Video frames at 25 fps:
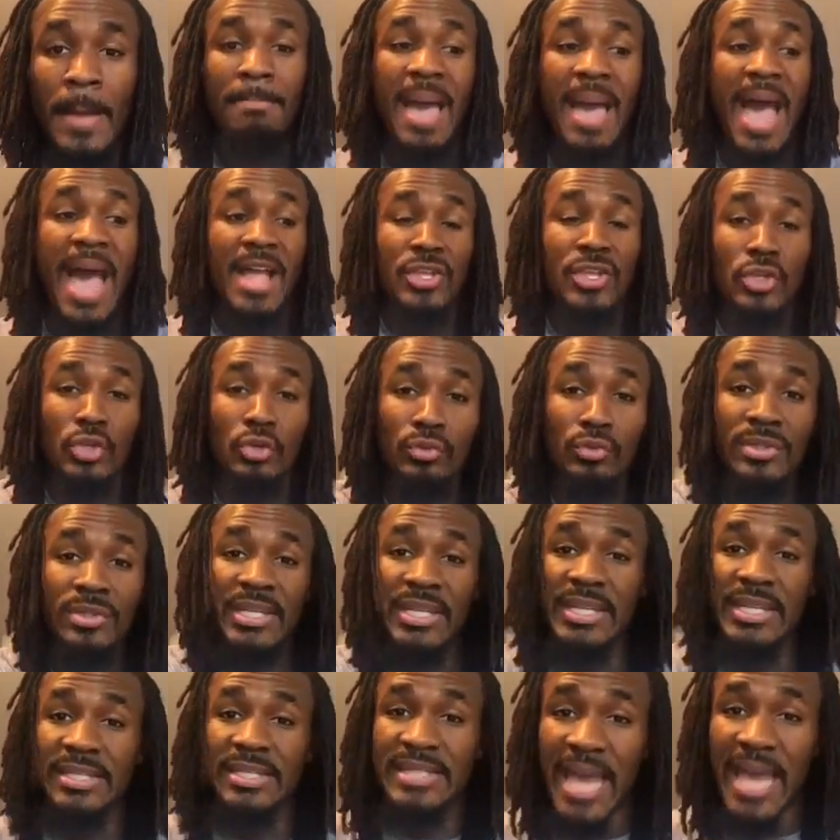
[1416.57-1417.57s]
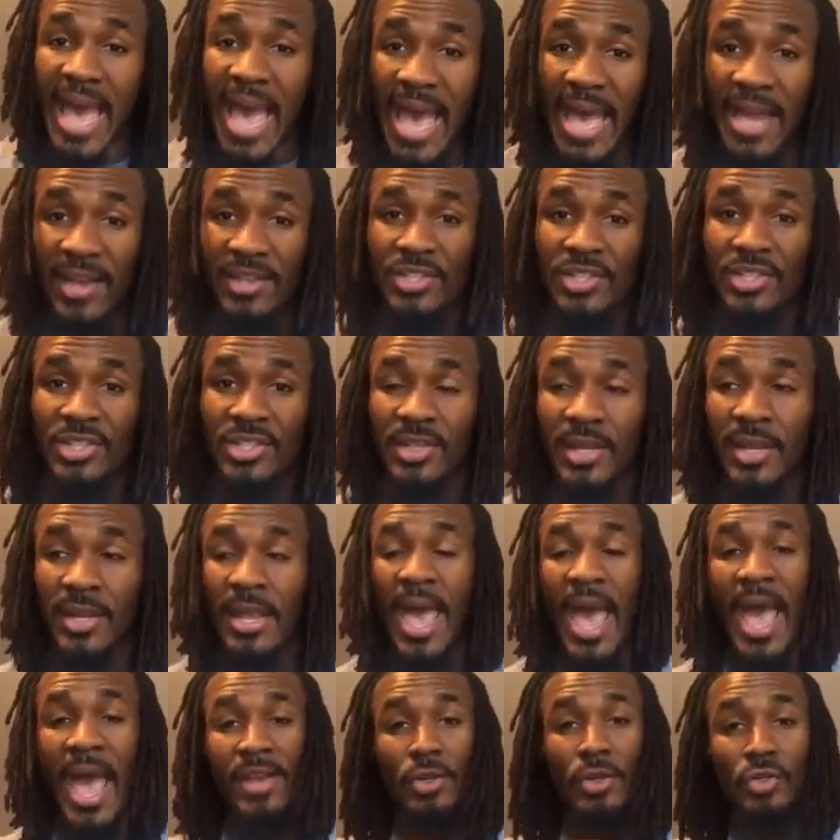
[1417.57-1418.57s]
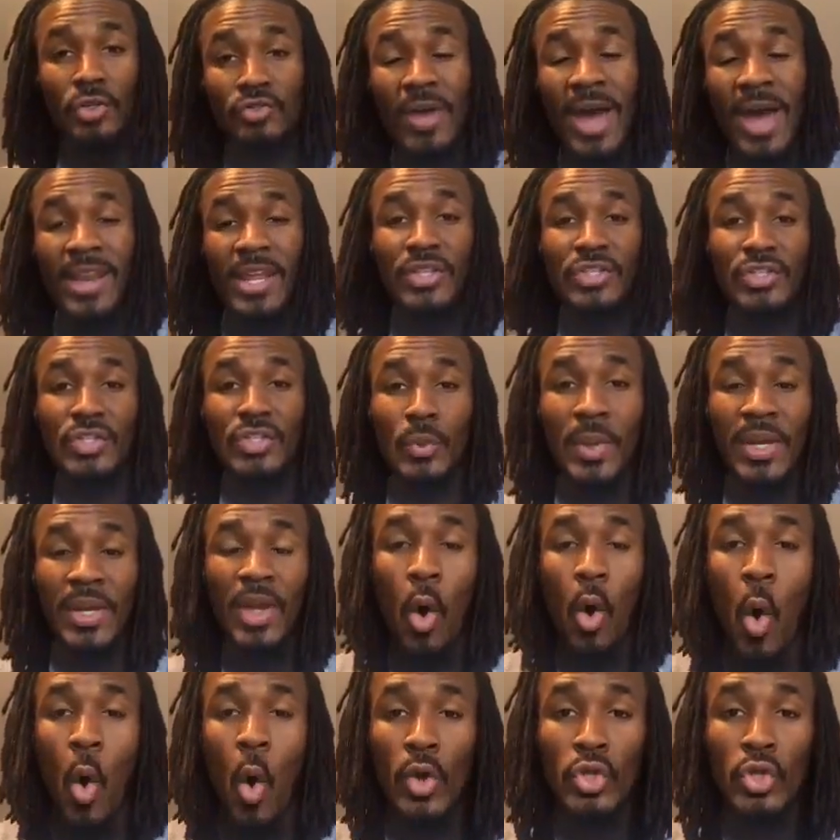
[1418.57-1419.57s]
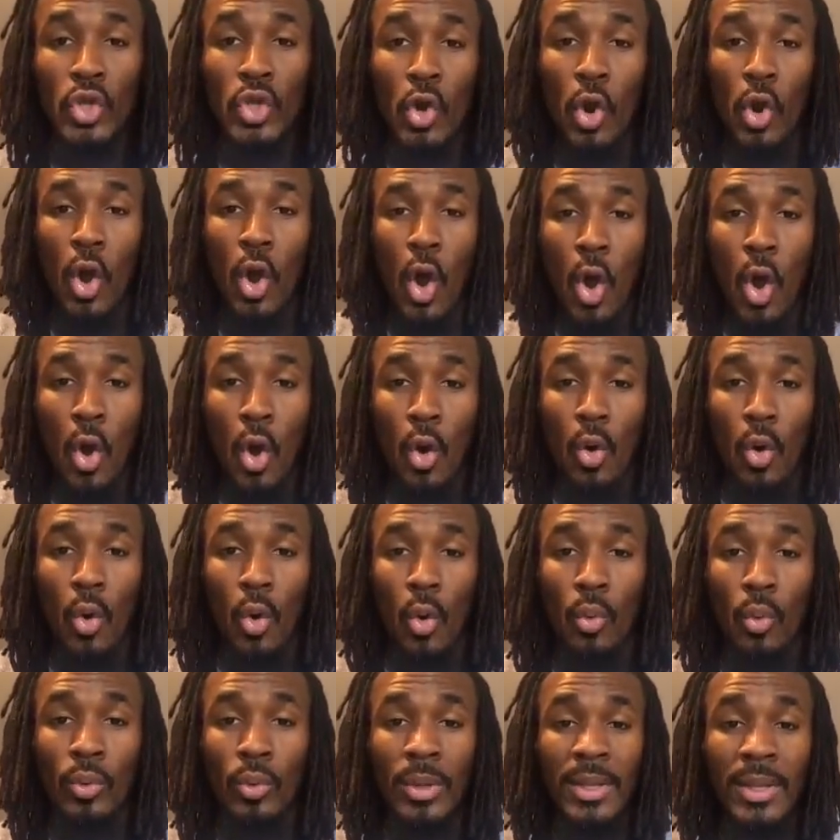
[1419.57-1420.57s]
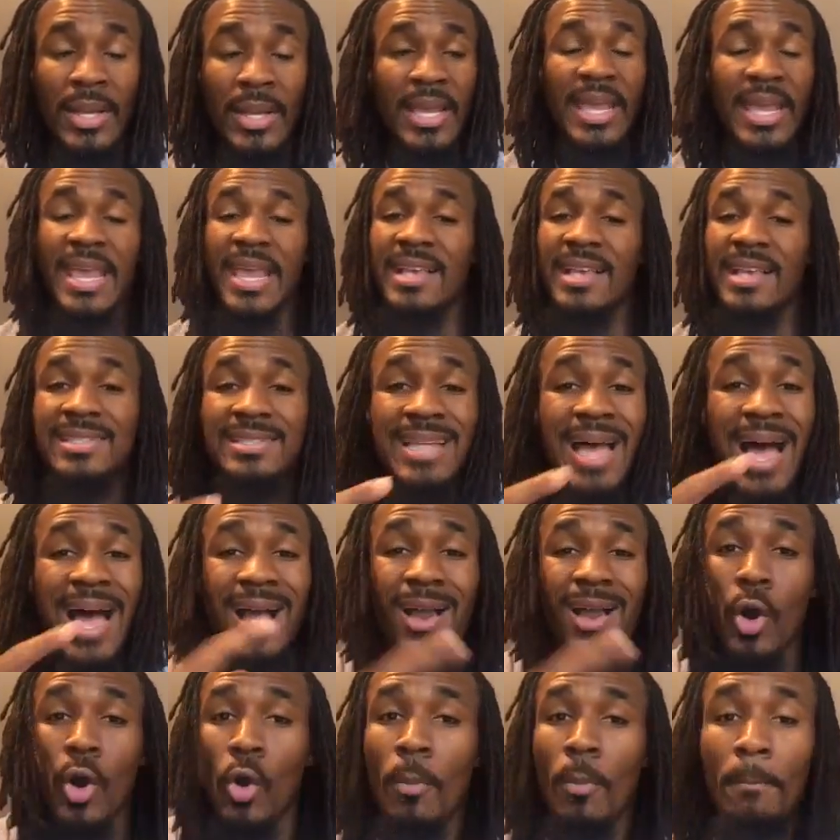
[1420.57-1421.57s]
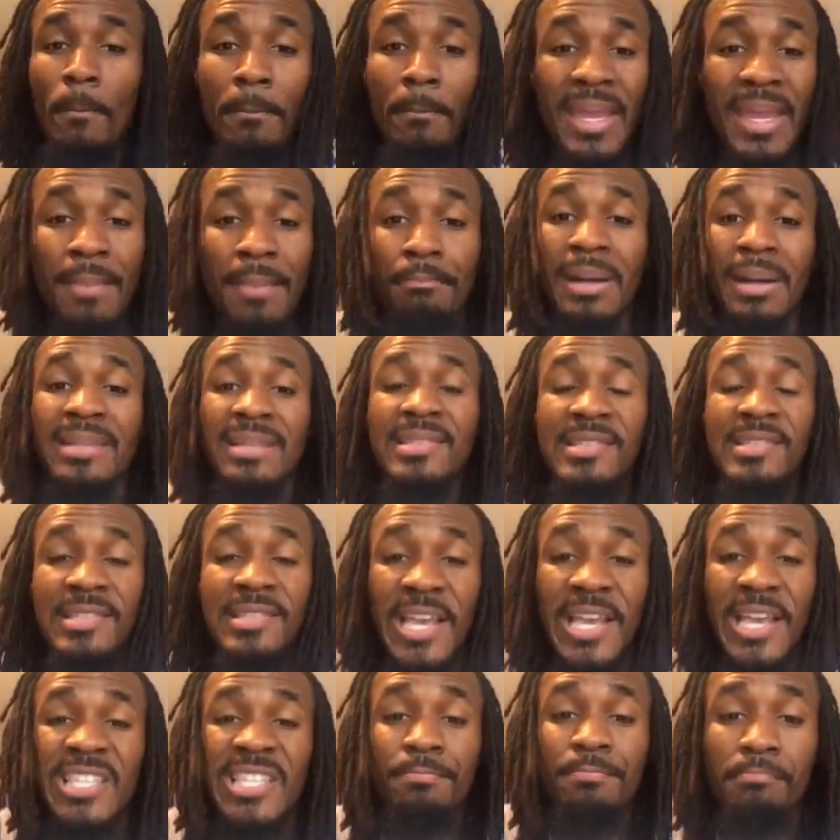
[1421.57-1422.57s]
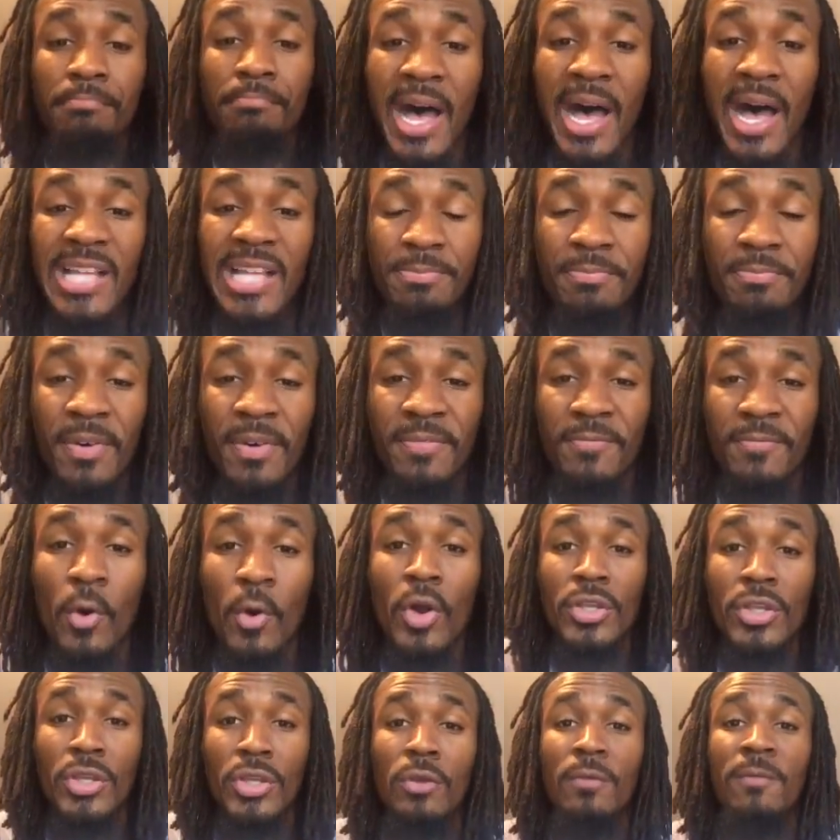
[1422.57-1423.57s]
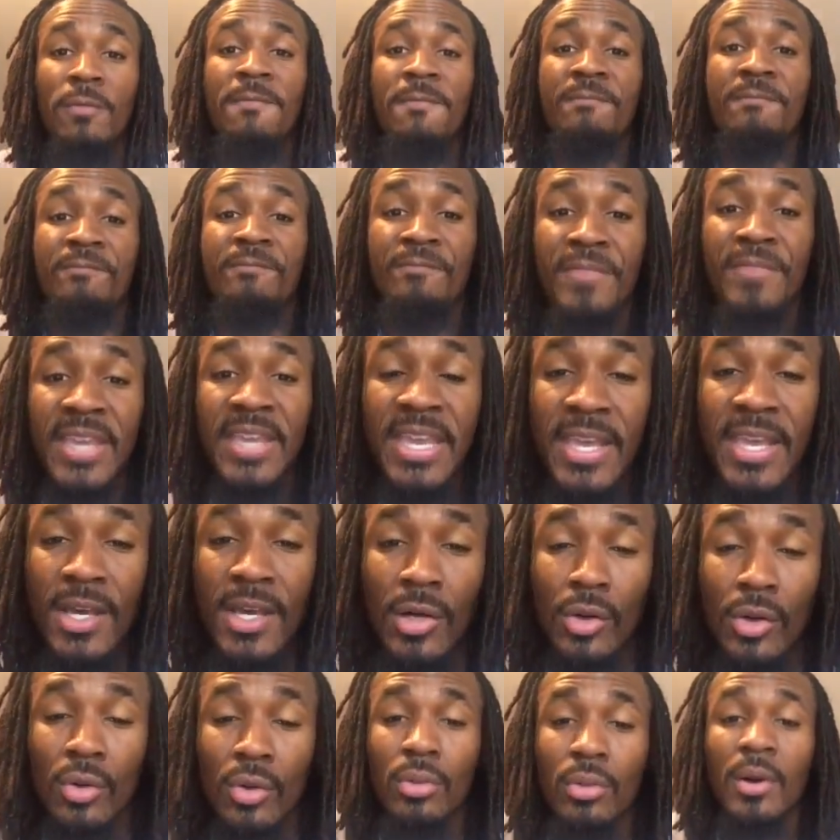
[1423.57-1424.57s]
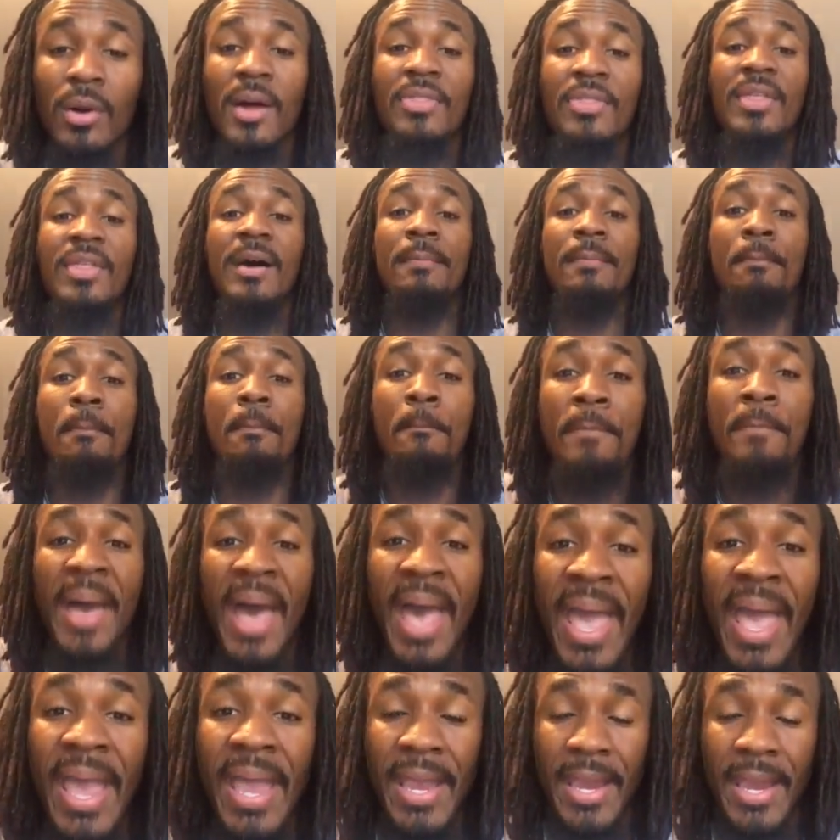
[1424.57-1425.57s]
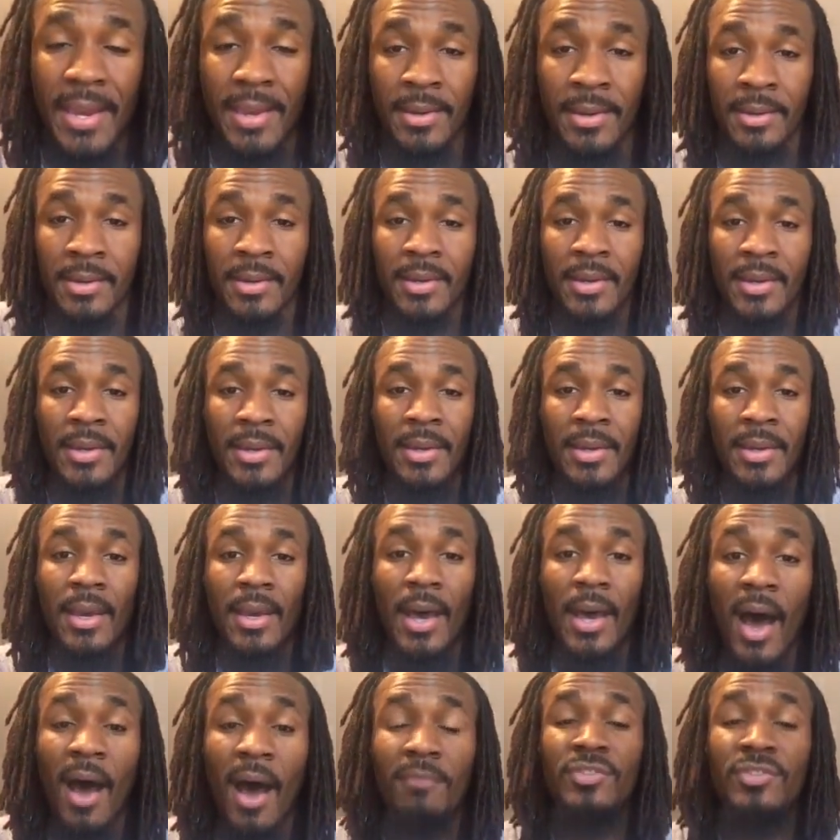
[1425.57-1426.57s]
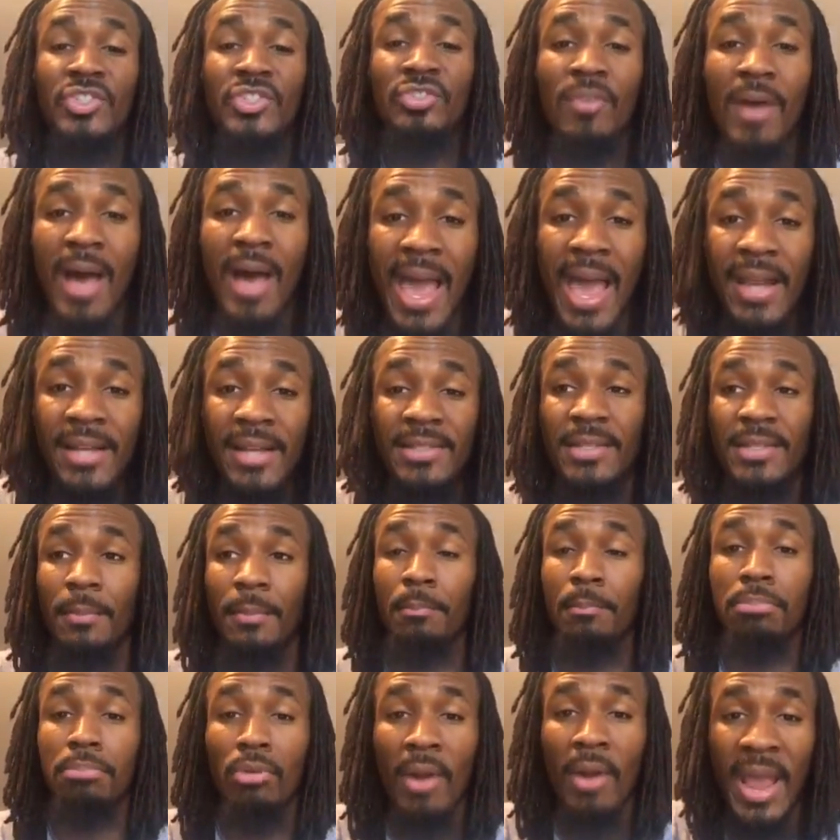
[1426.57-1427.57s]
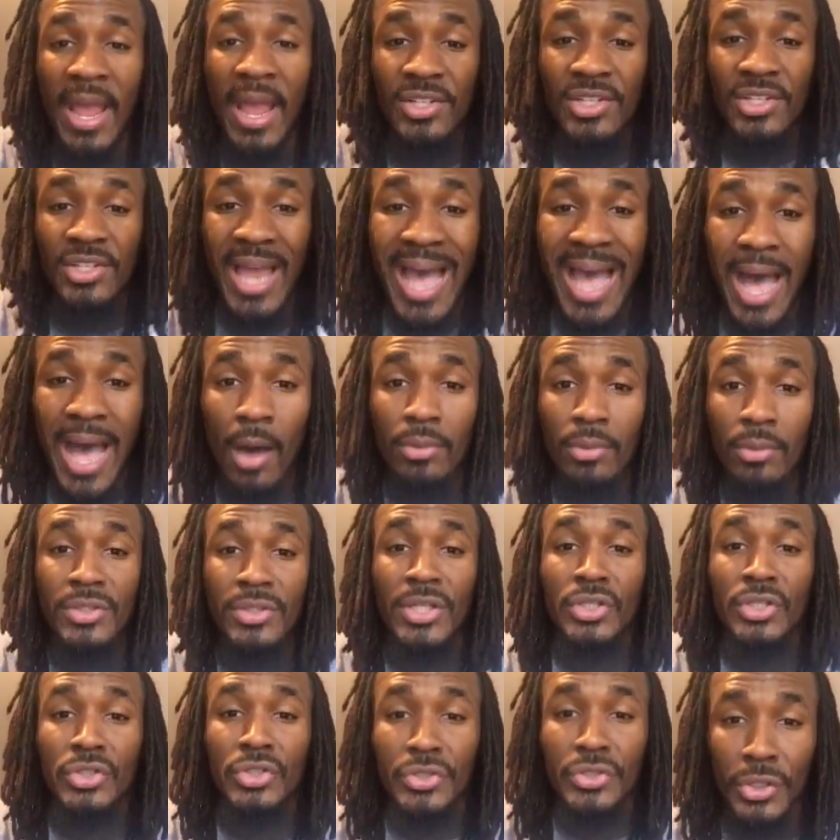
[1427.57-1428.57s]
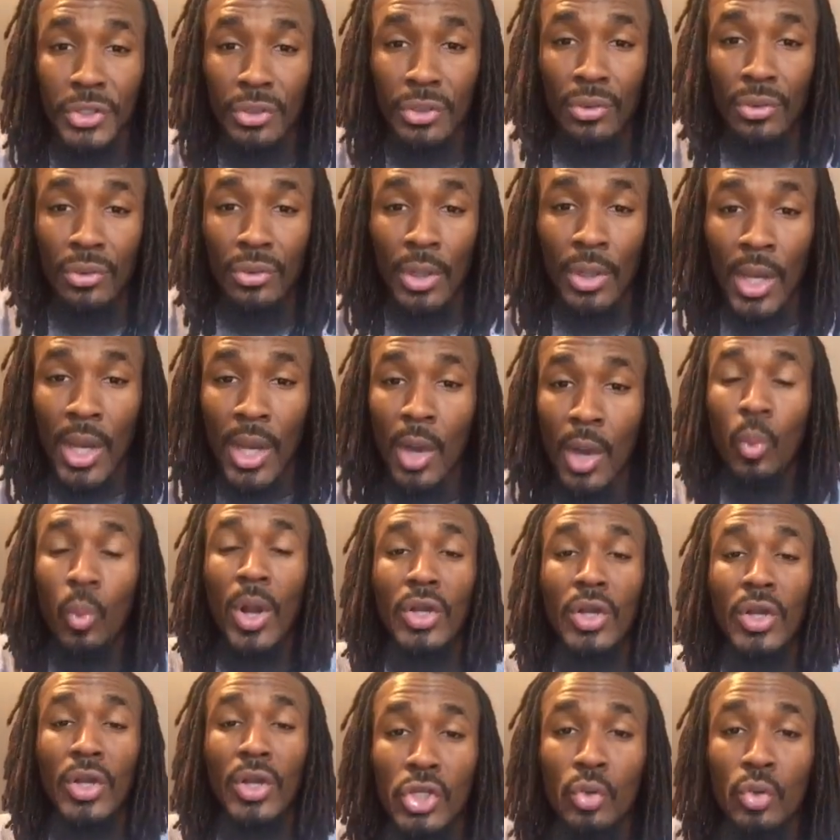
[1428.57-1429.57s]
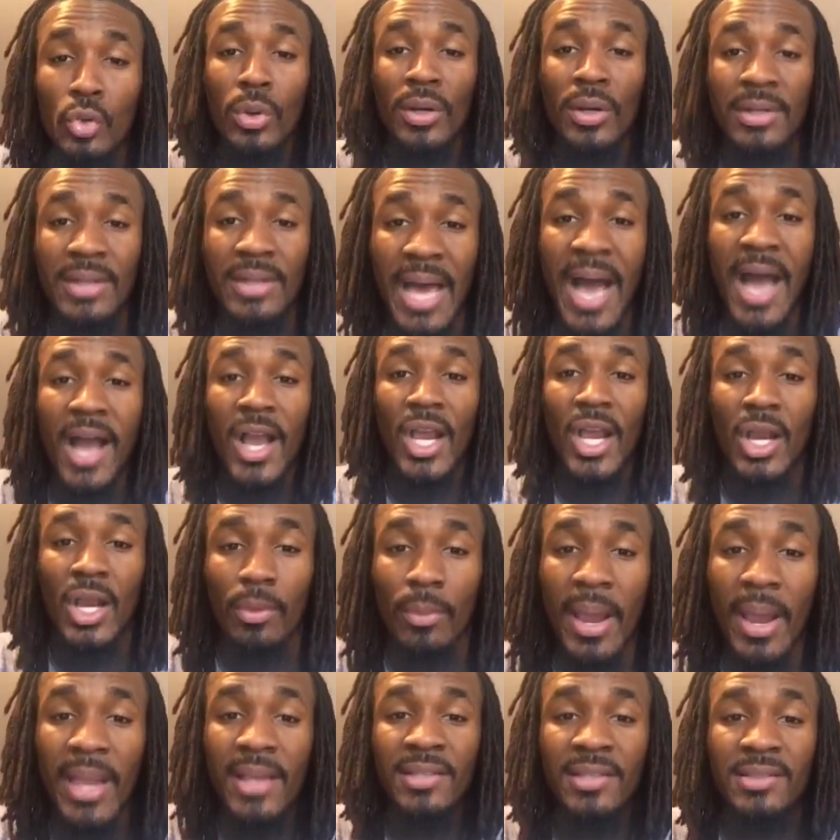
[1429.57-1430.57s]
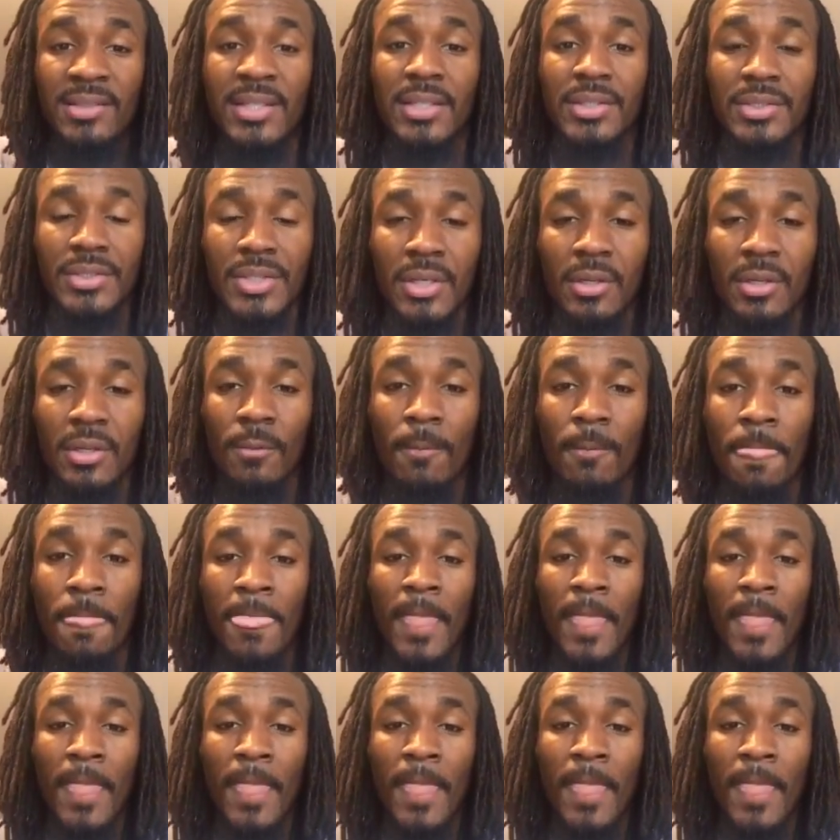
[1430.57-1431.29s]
and you detach and you try to do it on your own, it's not going to be but six months before you feel the pain of trying to branch out to do what you were not graced to do.